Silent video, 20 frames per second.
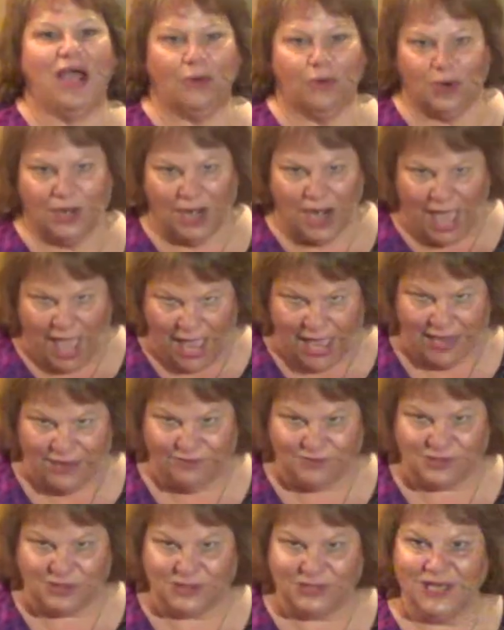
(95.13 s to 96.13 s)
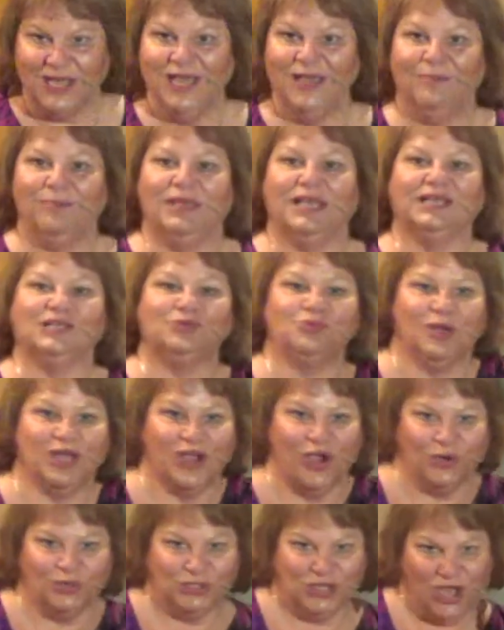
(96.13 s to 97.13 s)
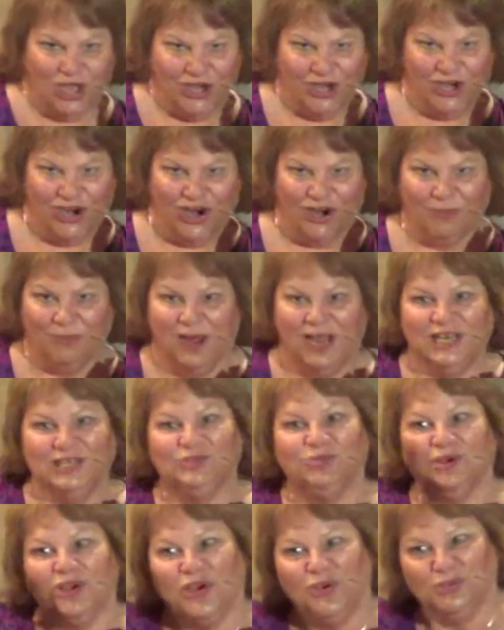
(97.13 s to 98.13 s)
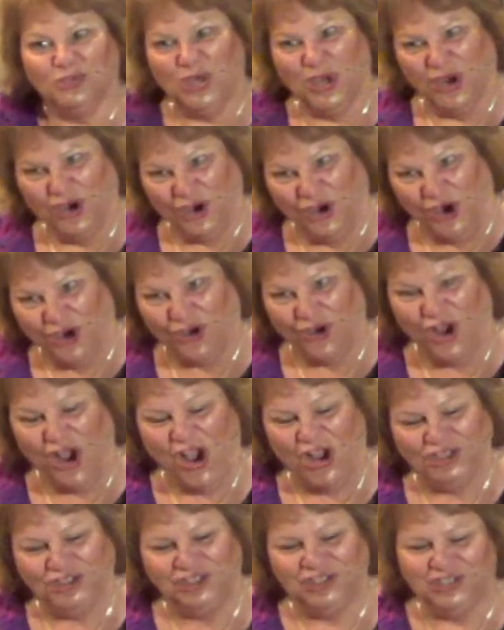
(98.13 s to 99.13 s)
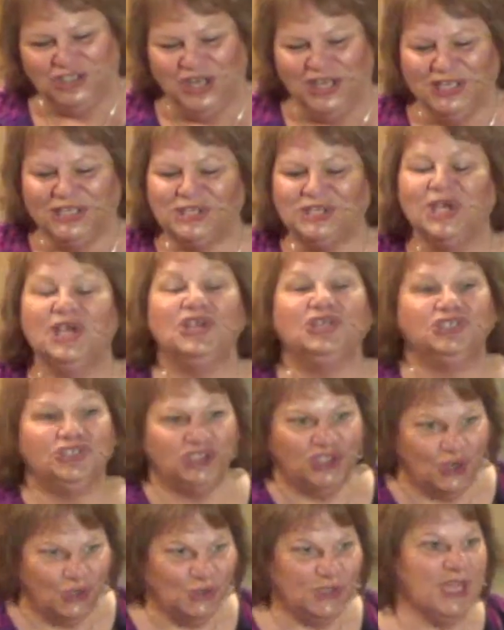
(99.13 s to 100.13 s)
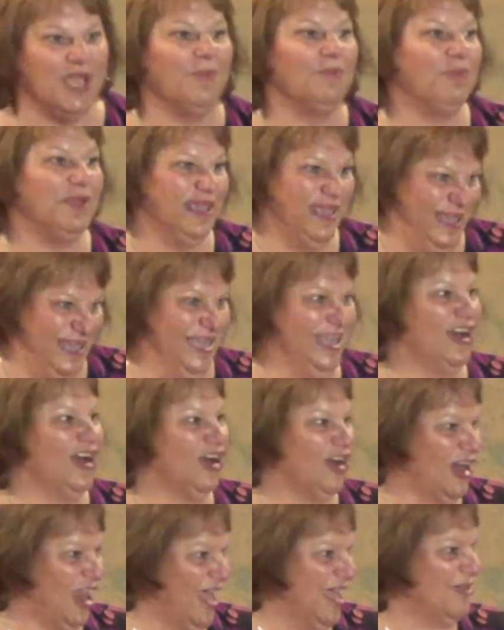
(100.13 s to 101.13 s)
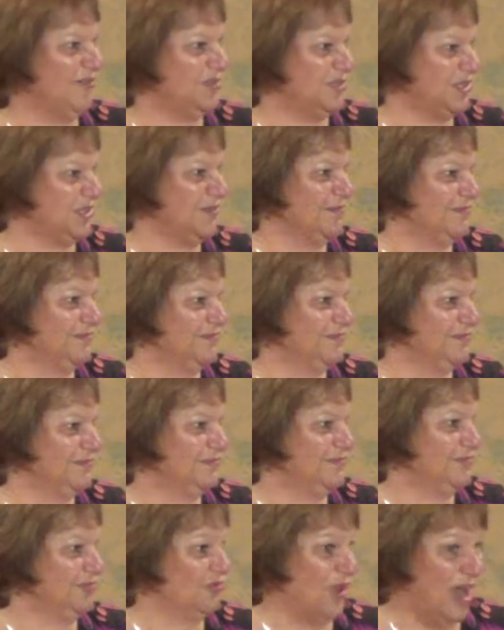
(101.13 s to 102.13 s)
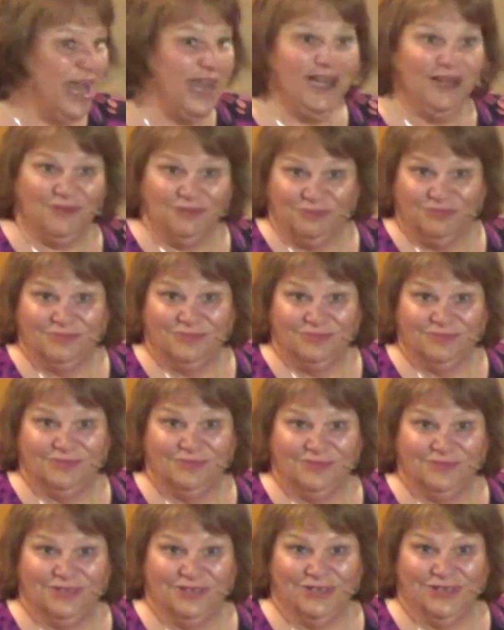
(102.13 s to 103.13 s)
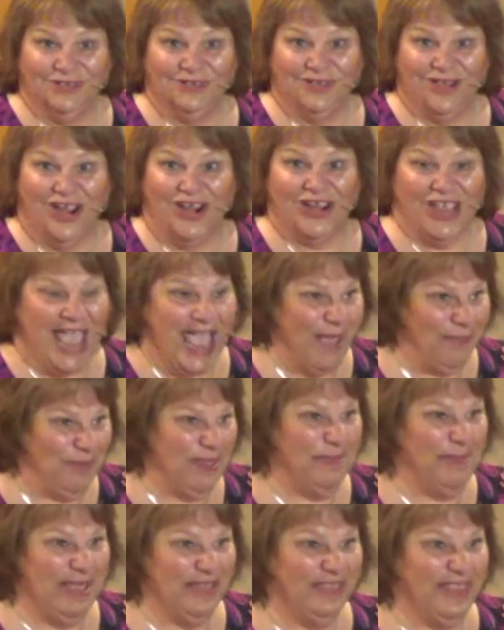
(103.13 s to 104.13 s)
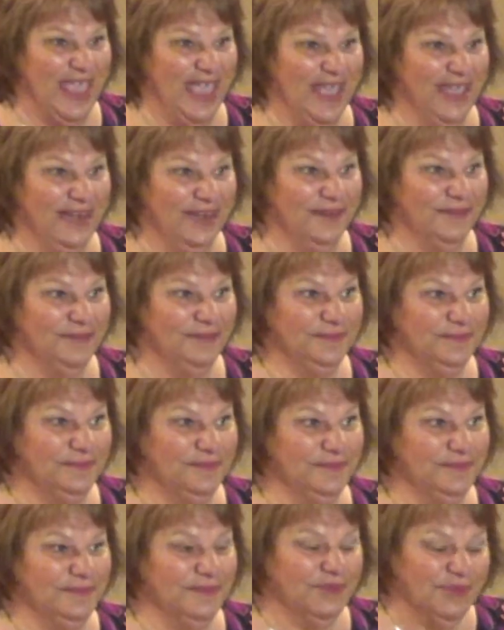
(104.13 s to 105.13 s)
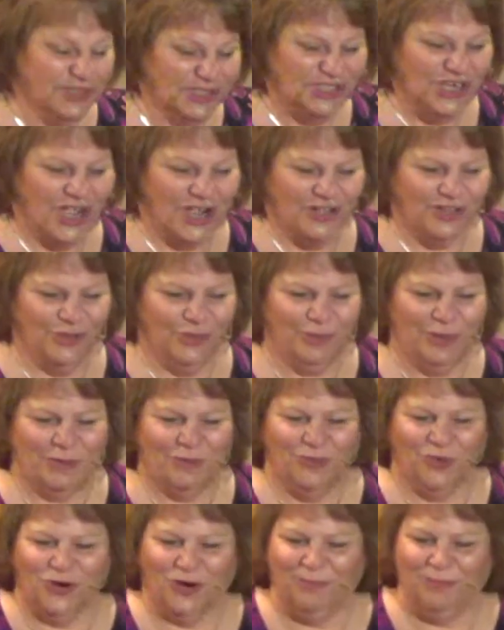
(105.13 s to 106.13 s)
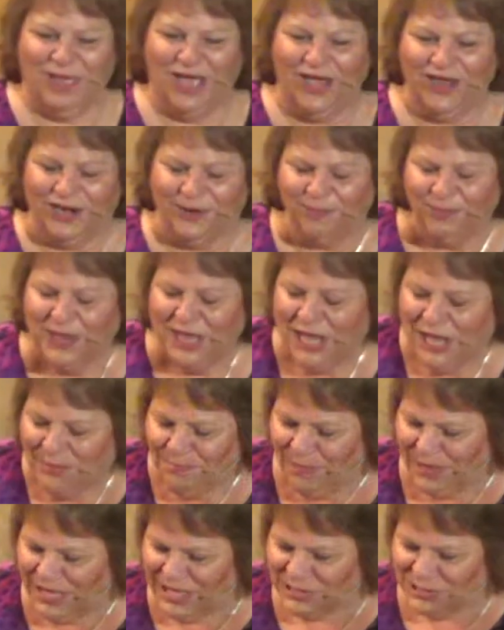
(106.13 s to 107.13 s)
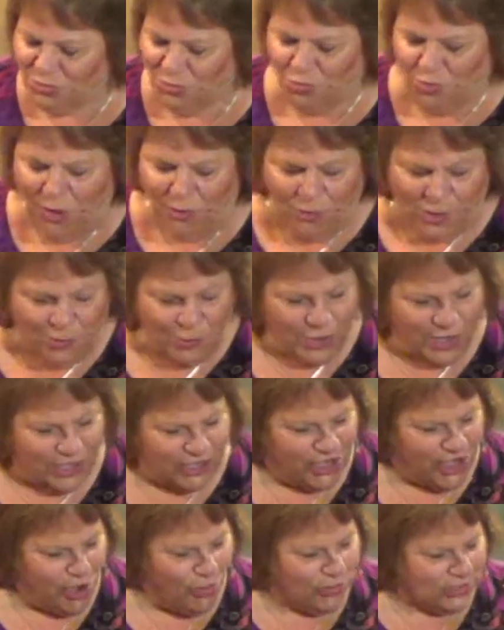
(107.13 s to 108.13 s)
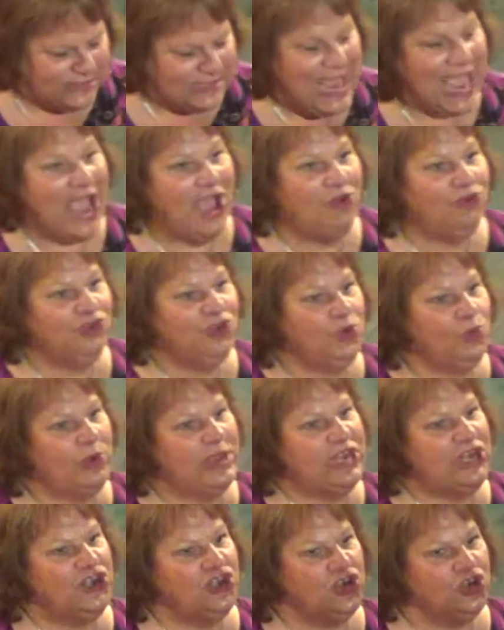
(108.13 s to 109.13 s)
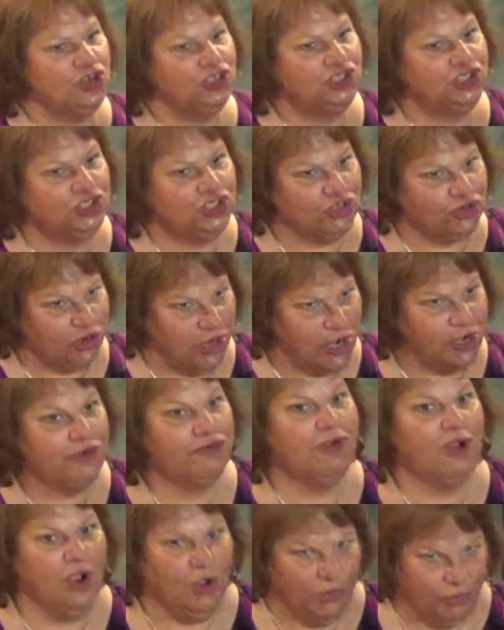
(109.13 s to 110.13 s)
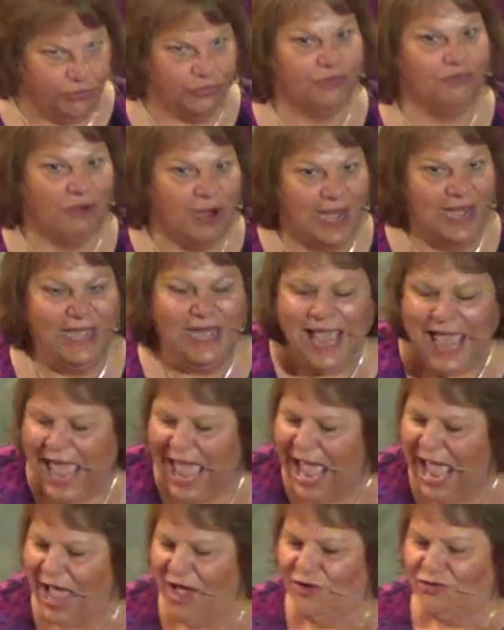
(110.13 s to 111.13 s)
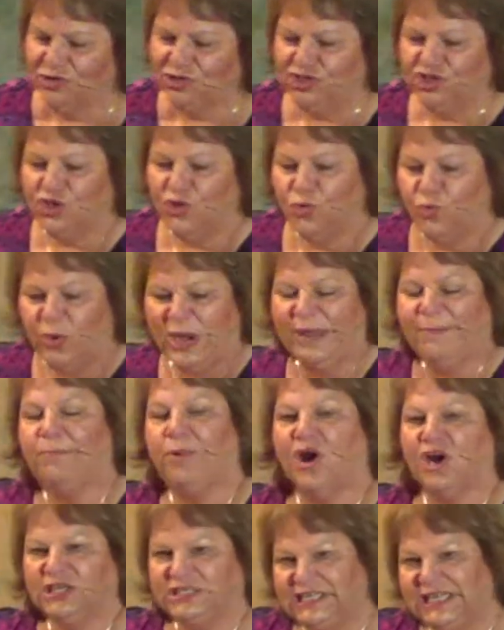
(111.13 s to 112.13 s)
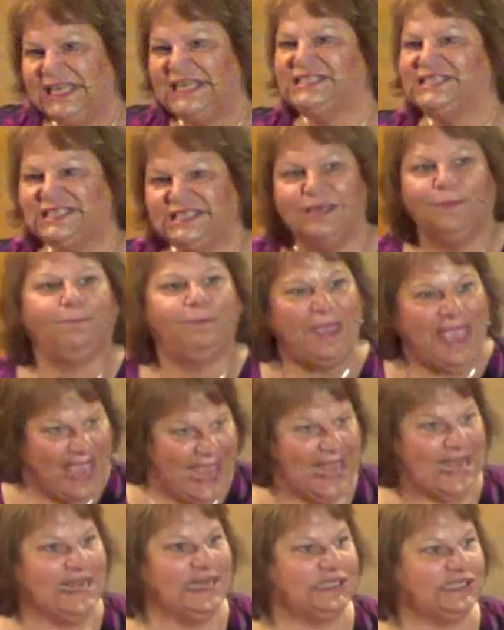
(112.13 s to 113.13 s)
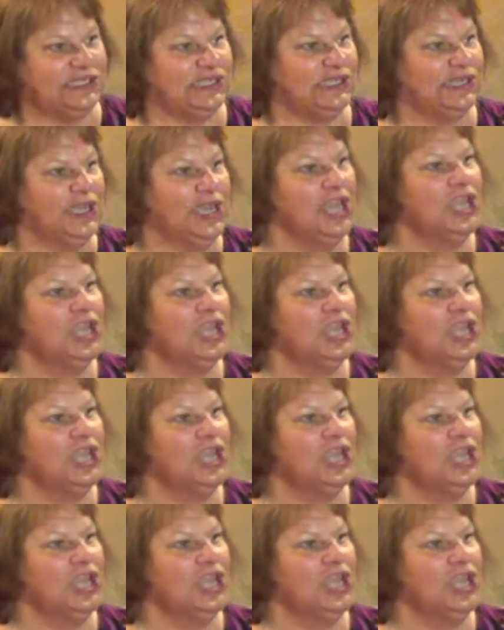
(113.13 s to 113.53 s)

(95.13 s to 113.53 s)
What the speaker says: our lives. Because what goes on in our minds, what goes on in our consciousness, shows up in our lives, right? Are you happy about that? We're going to talk a little bit more about it. Because what we want to know is, how do we nurture our growth, right? How do we participate